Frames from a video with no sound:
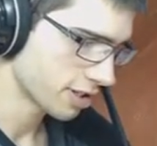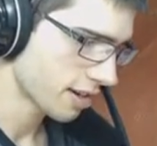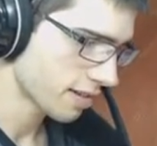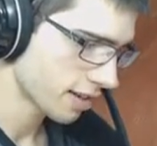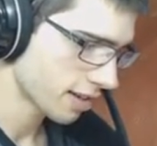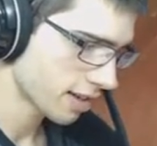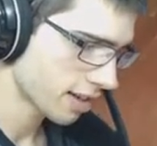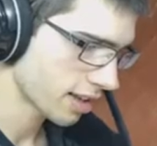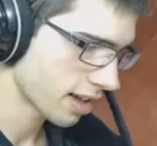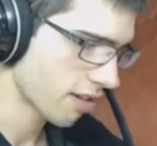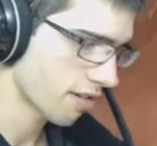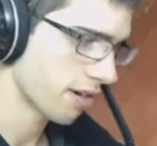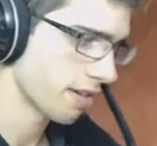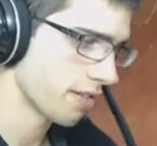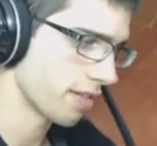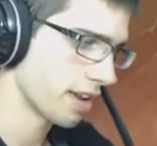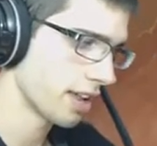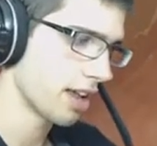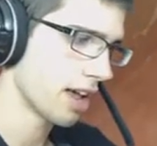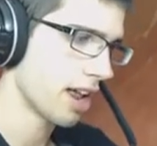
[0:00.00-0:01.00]
just have to get rid
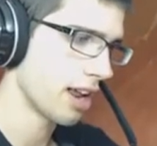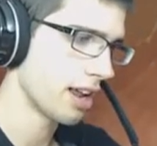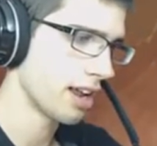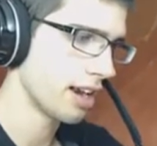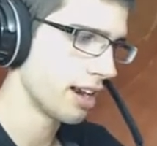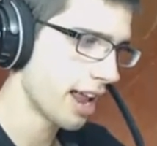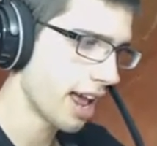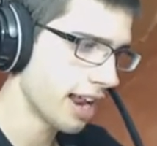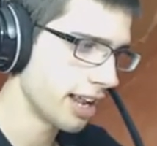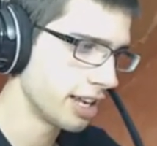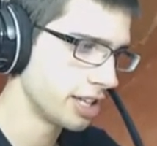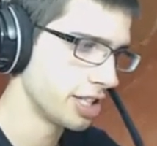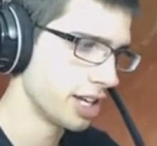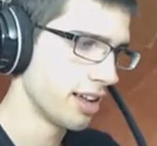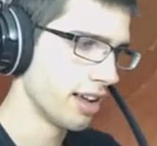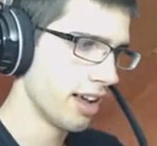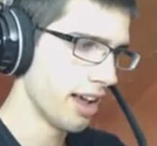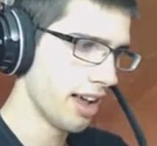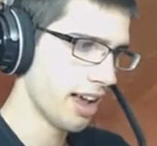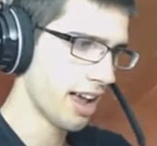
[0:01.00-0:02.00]
of an
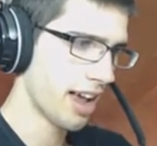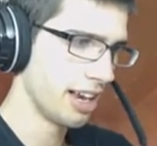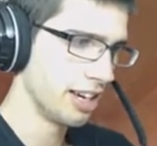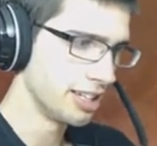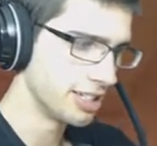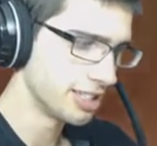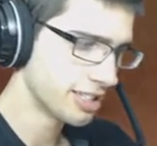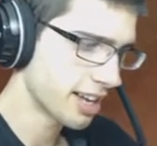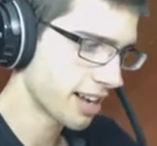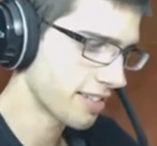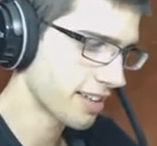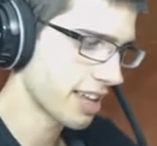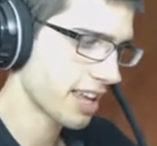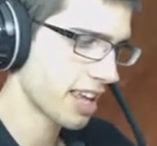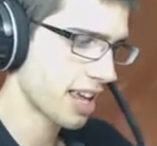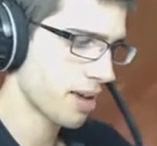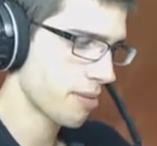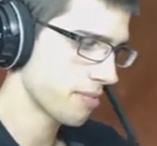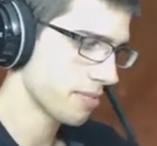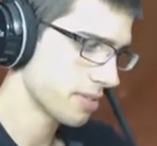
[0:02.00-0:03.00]
energy, and you just have to
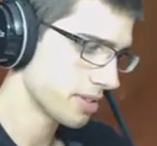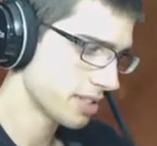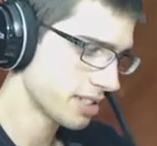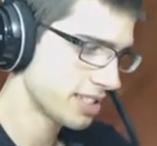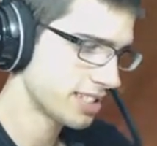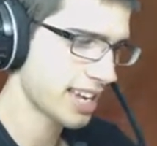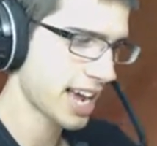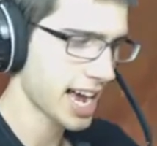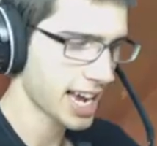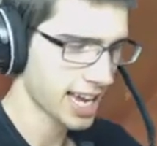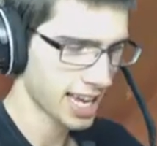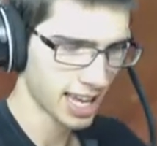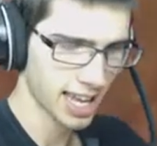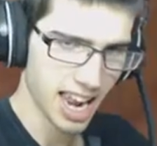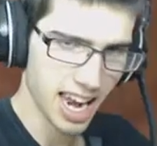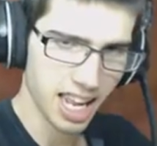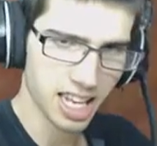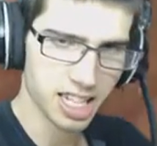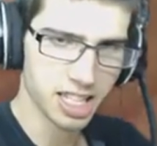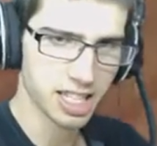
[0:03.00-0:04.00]
keep stacking
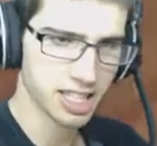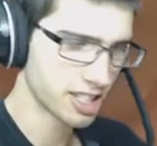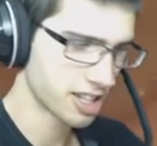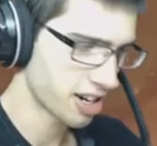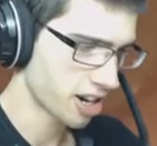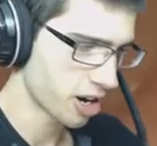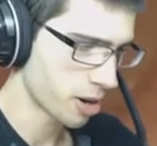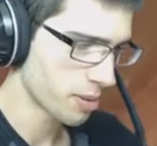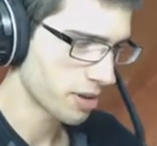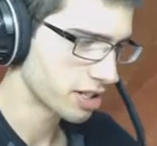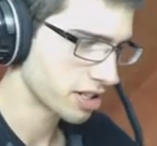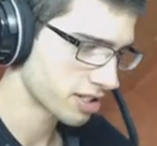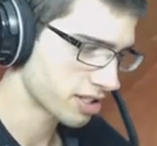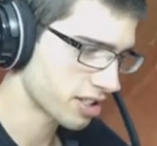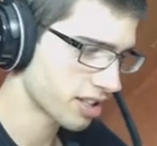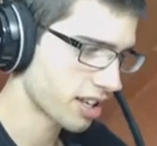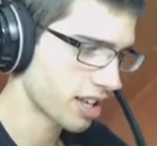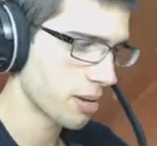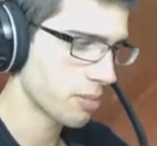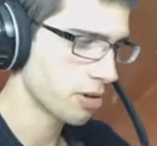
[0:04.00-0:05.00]
energies, you know what I mean,
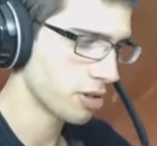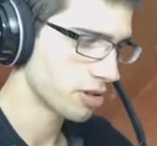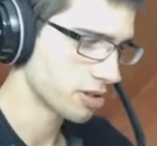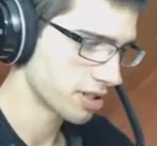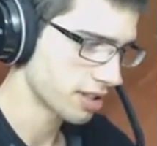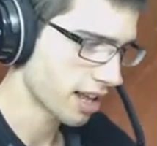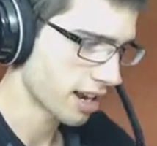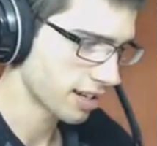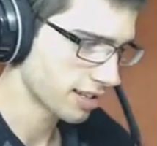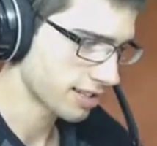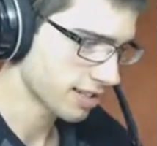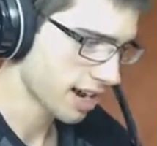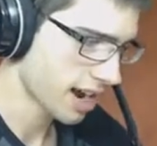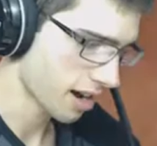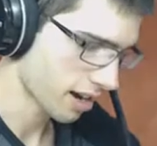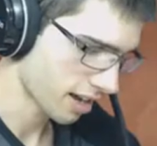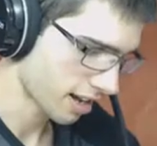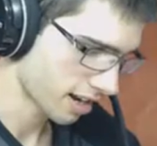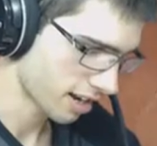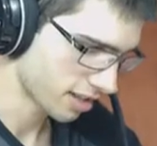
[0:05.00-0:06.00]
just to keep using that
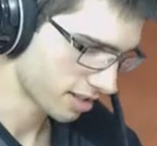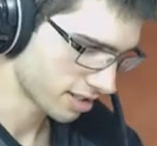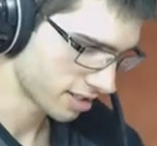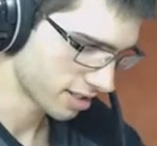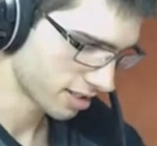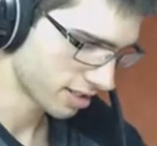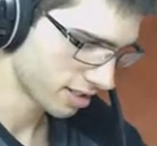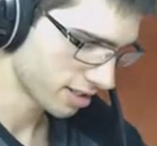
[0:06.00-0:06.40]
attack, and it's